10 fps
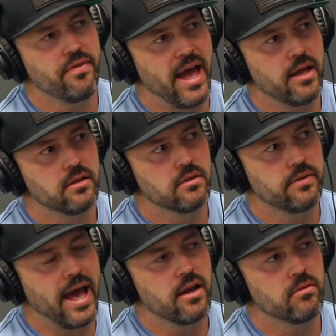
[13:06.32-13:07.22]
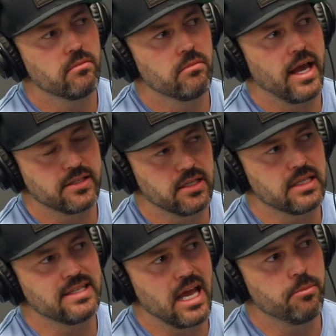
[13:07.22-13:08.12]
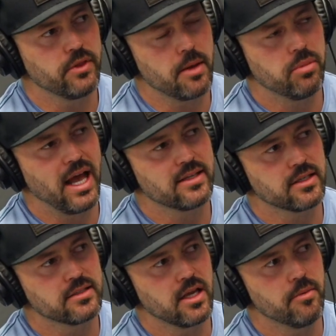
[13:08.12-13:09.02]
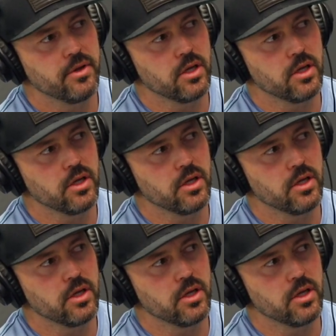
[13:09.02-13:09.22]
that as an example, in that plastics company,